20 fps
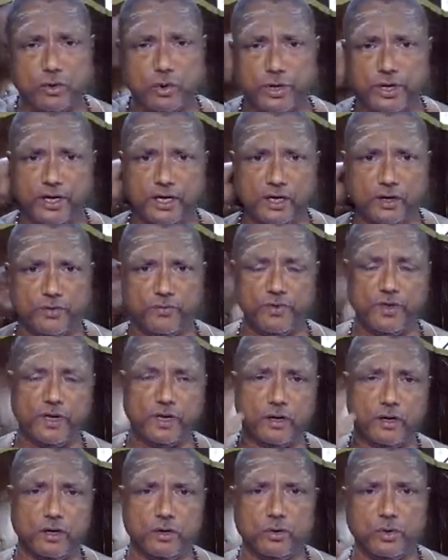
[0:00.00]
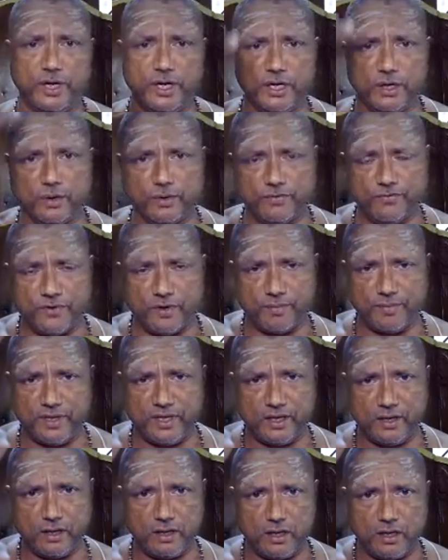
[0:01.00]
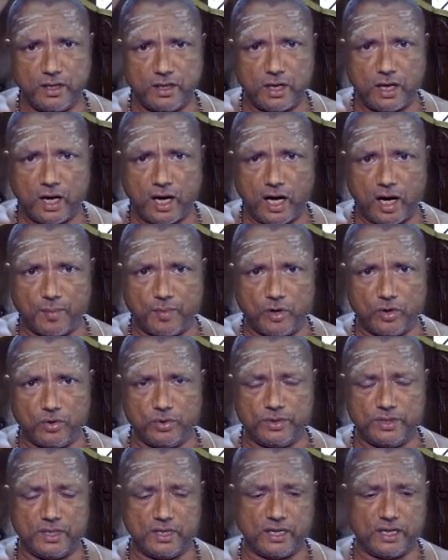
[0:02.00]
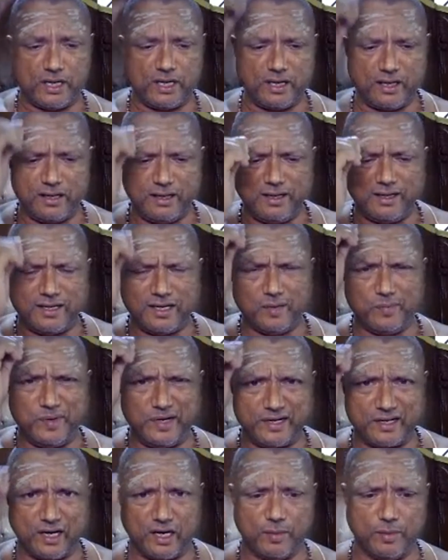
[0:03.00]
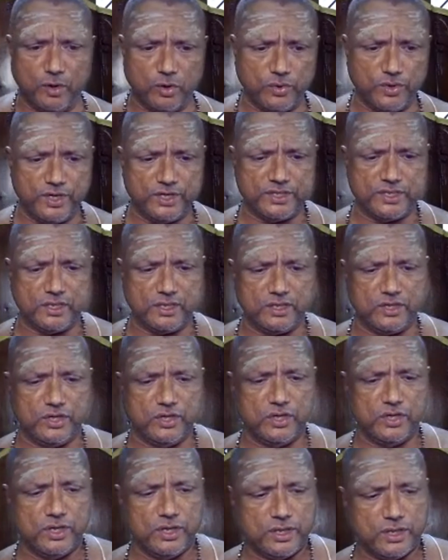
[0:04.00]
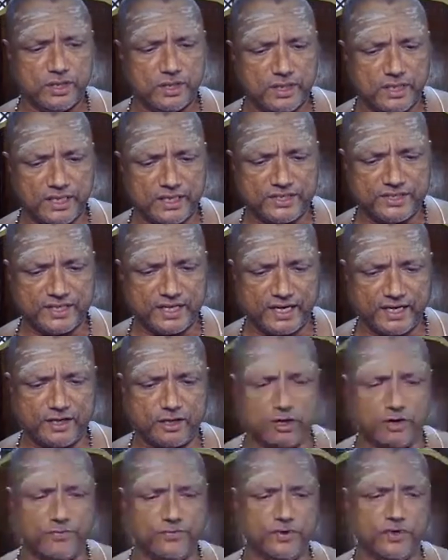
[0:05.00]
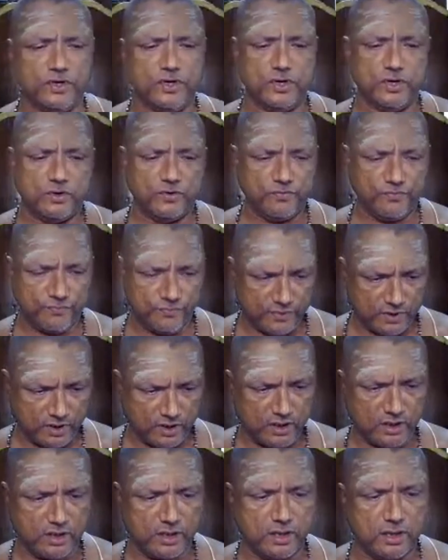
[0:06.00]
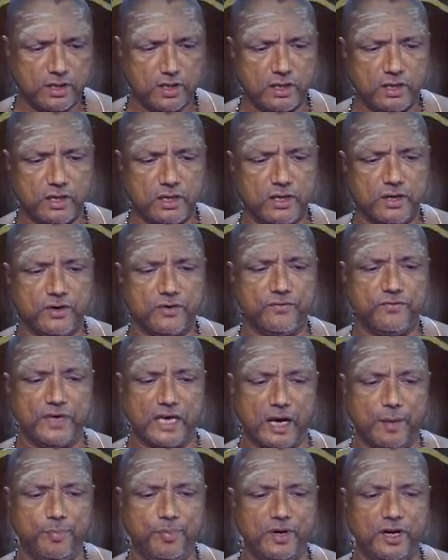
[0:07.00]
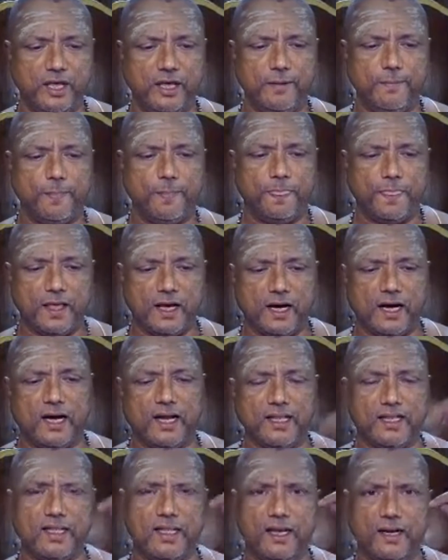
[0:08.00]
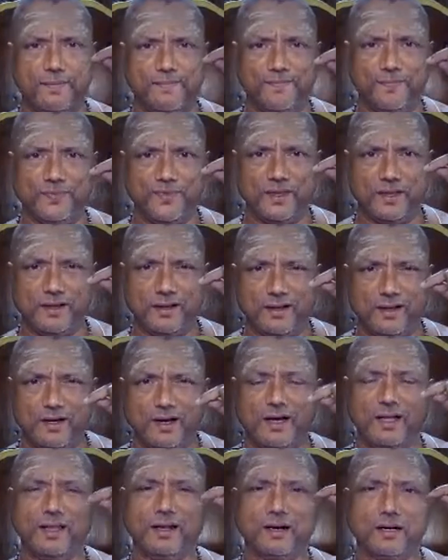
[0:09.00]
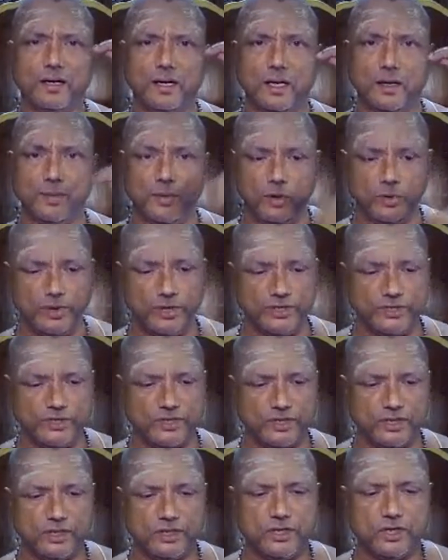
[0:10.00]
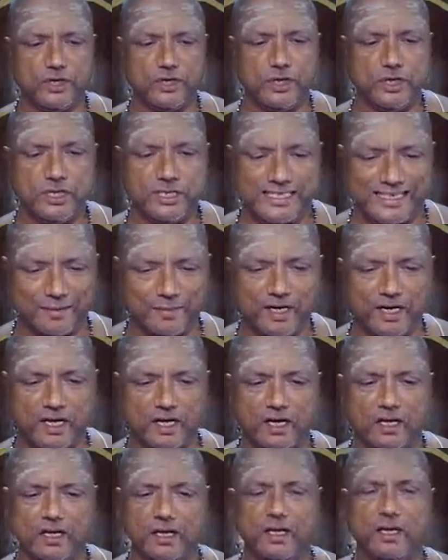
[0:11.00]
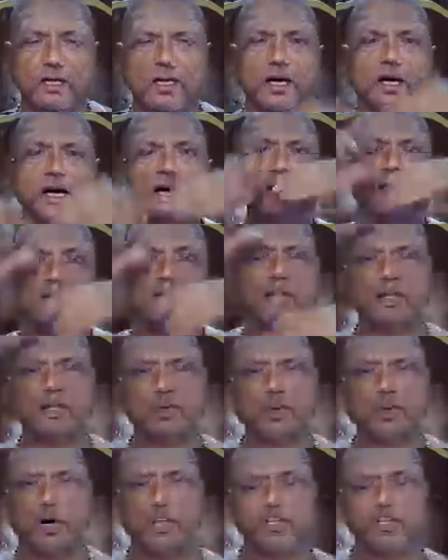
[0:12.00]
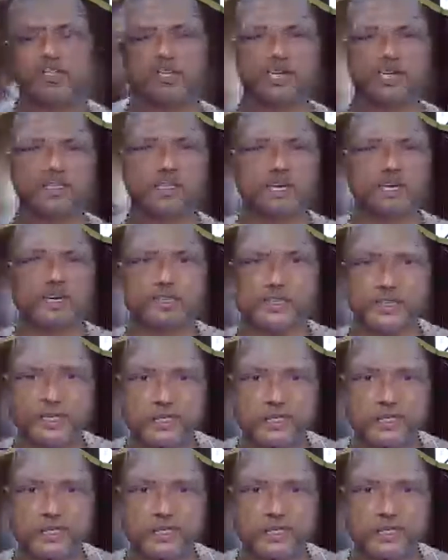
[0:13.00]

going down. We are not going down. From here, above, a little bit above is the state of Vyapini. And then a little above is Samana. And then Dwadashanta is